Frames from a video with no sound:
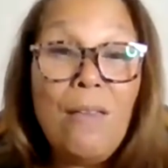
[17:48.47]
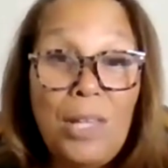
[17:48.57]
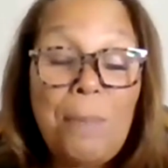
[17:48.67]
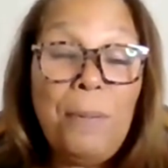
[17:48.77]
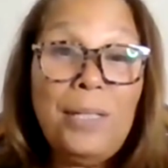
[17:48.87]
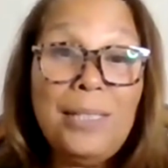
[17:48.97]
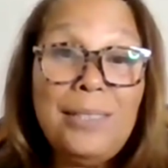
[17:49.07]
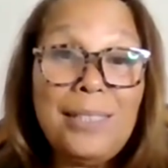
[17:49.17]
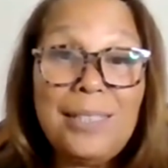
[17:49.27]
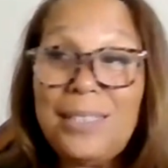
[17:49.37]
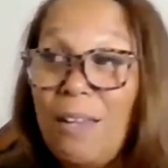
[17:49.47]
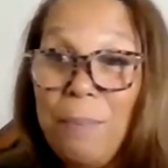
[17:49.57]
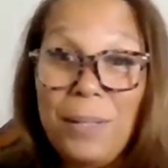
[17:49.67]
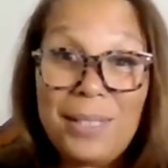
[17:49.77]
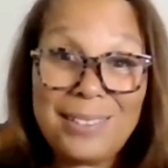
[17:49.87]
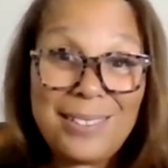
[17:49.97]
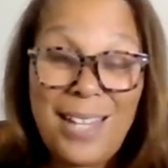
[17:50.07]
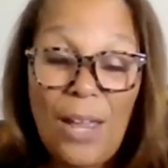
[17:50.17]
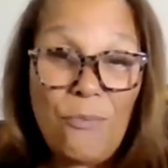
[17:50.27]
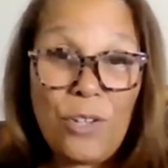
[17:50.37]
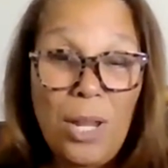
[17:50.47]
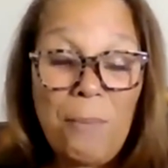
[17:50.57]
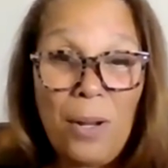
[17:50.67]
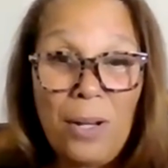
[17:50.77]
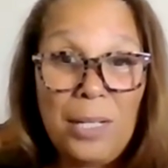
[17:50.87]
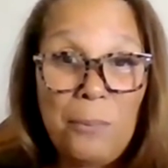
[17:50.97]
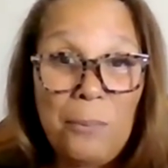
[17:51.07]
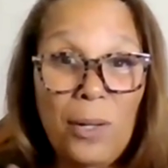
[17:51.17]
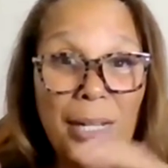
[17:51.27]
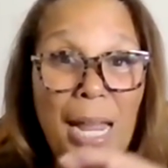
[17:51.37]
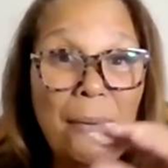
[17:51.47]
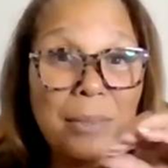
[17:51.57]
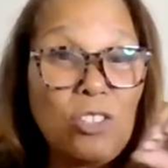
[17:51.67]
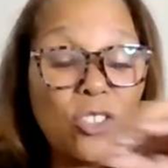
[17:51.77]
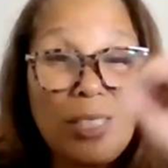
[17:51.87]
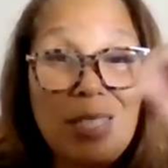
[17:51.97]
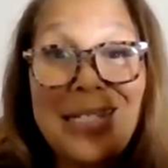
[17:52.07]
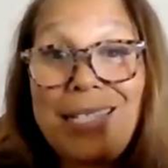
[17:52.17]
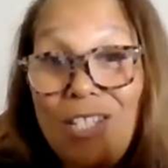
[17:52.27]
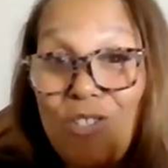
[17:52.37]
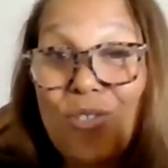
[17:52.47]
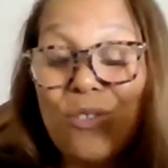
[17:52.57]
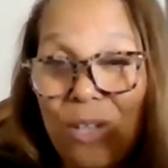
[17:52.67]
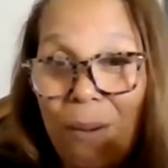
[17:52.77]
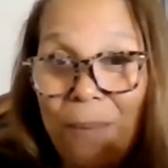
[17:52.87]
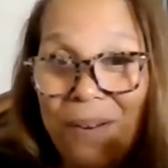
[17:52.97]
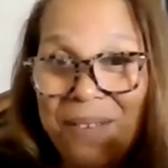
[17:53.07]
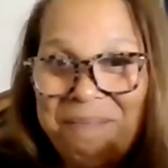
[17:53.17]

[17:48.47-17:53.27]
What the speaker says: They put it into the safe, but it doesn't have your name on it anymore. Now it's just a digital number.